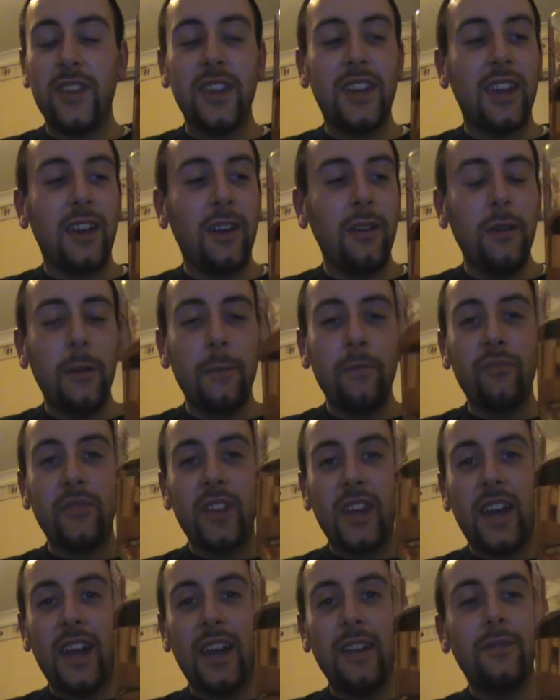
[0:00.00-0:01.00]
video
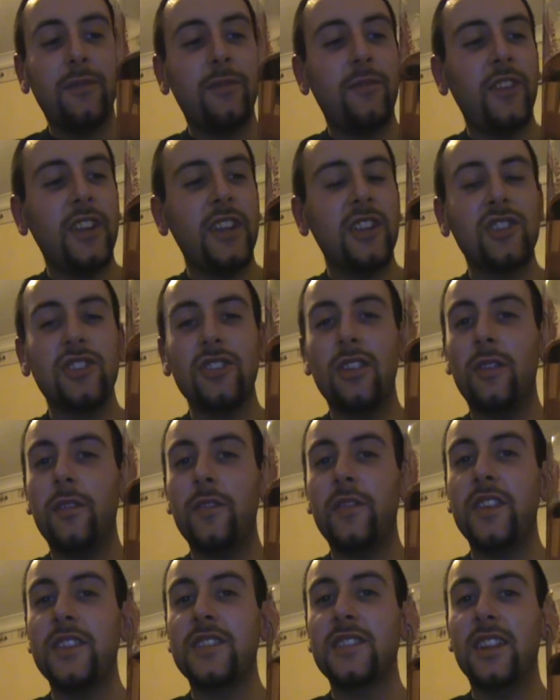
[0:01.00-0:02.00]
and finish
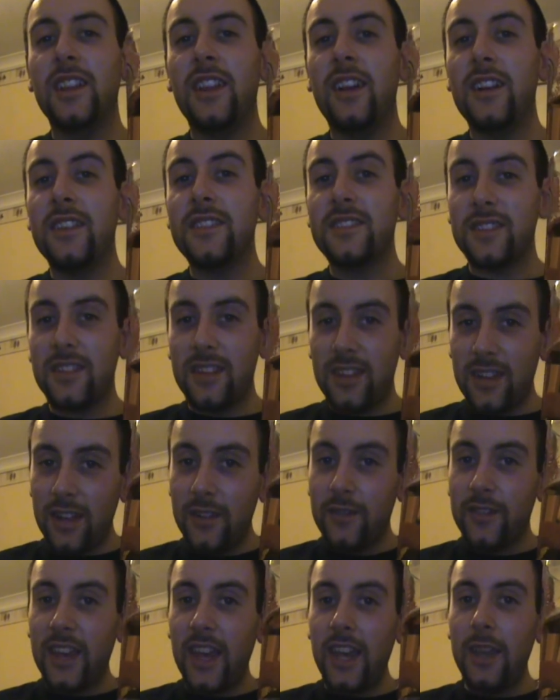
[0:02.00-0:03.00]
off this glass
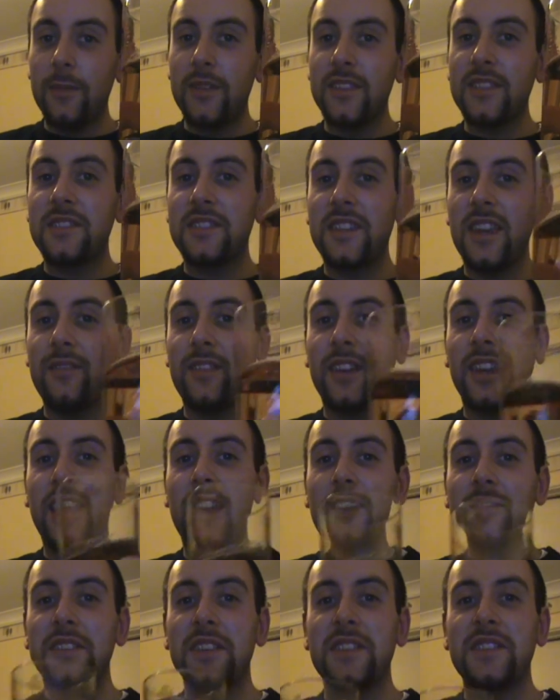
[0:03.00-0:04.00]
of Gaymers
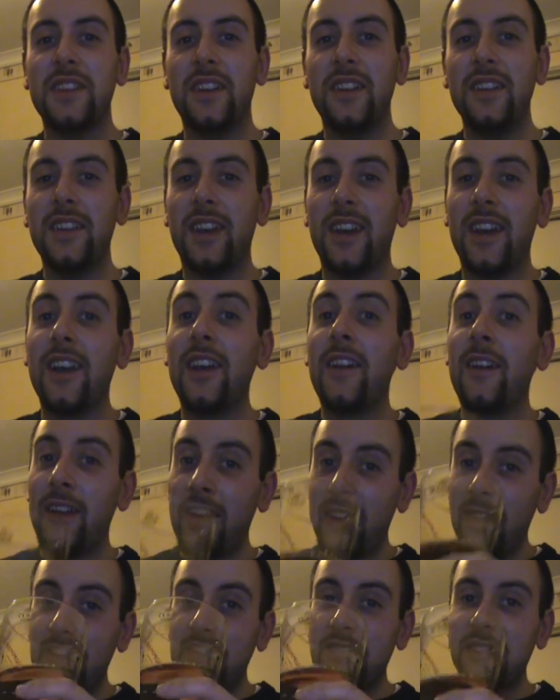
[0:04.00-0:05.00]
Devon County Cider.
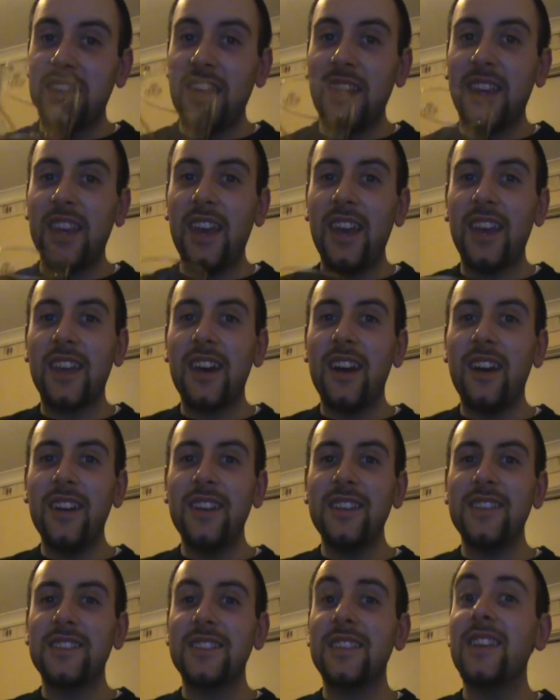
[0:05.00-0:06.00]
Take care,
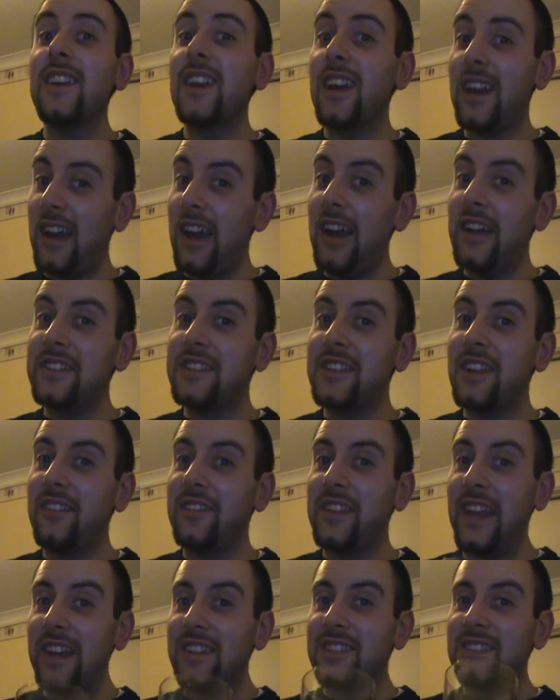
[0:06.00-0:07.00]
guys.
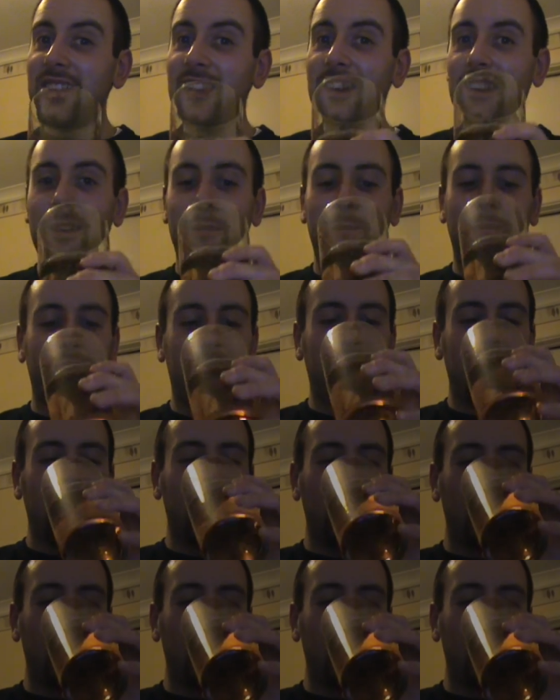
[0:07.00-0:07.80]
Until next time.